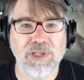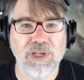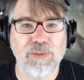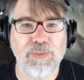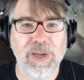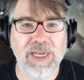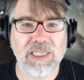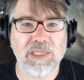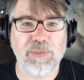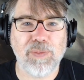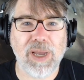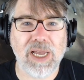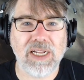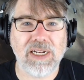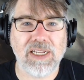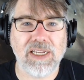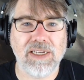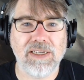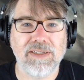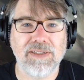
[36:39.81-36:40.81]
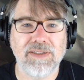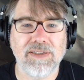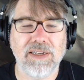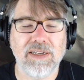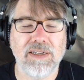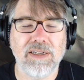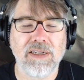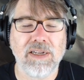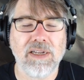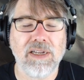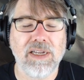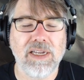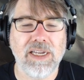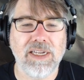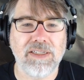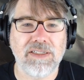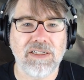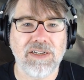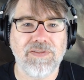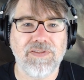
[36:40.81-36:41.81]
your best bet is
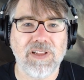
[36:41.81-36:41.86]
to